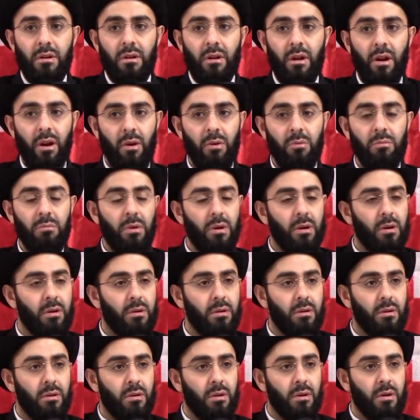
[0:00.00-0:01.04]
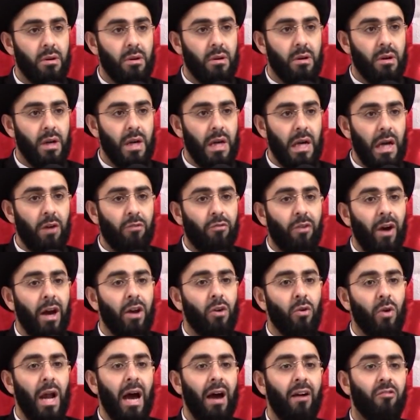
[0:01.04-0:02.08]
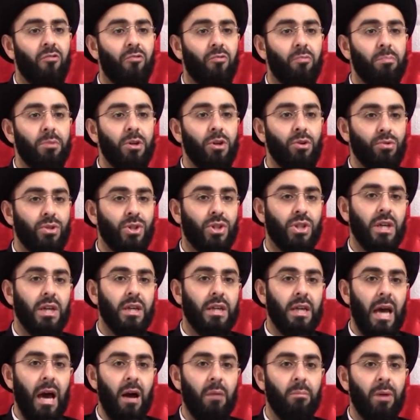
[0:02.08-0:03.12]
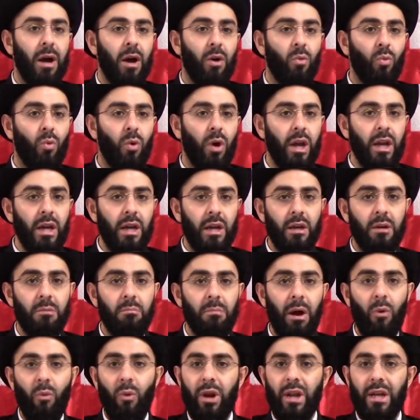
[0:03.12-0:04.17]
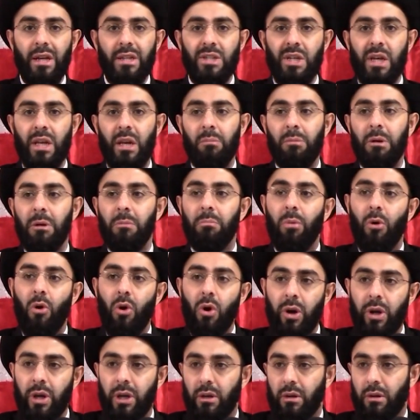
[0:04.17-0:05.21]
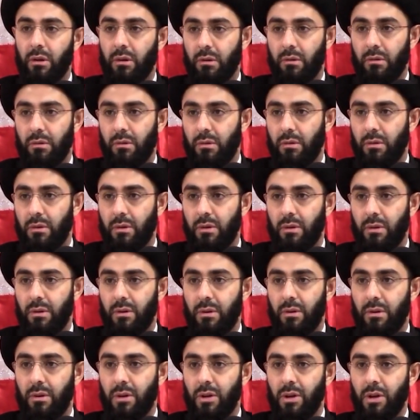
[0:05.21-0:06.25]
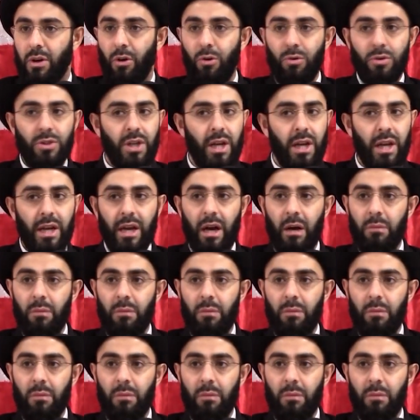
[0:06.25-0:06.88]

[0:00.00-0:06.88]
you know, if I don't have music at my wedding, my wedding is going to be boring. Who's going